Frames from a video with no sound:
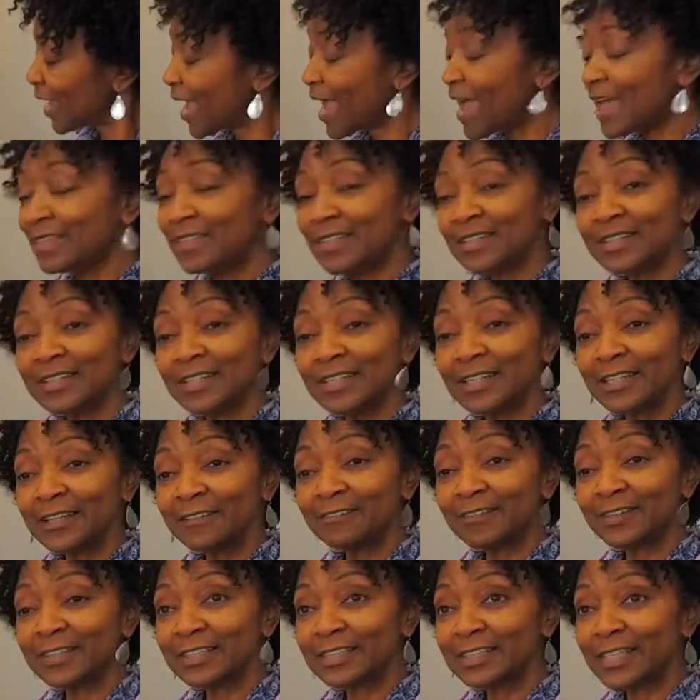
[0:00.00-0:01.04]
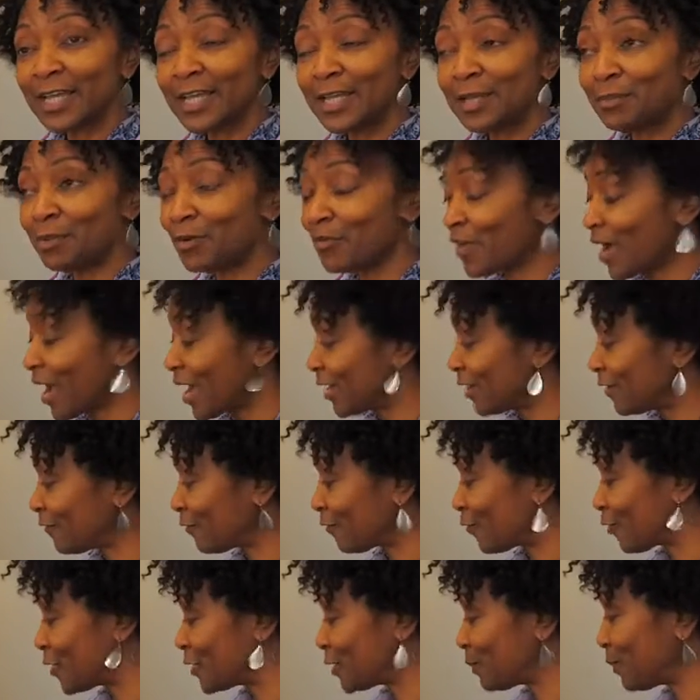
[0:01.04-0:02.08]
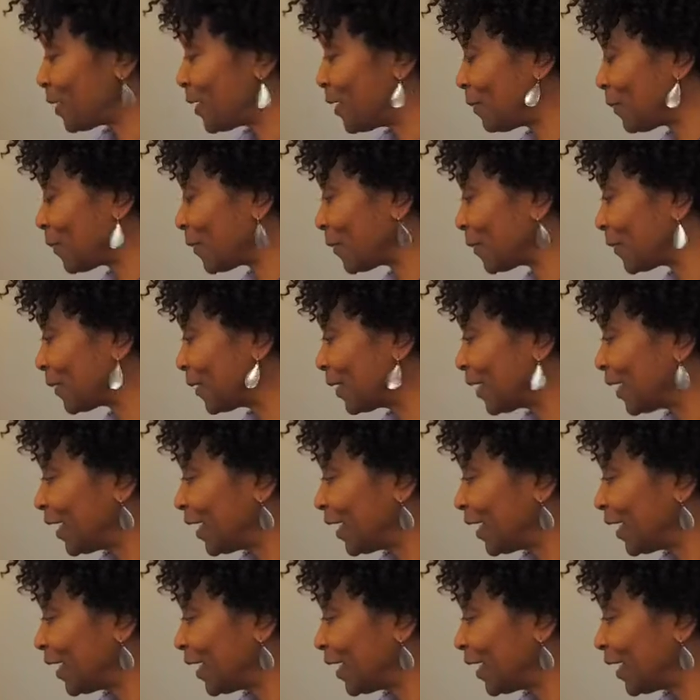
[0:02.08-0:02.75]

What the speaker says: and the deliverance that he provided for his people.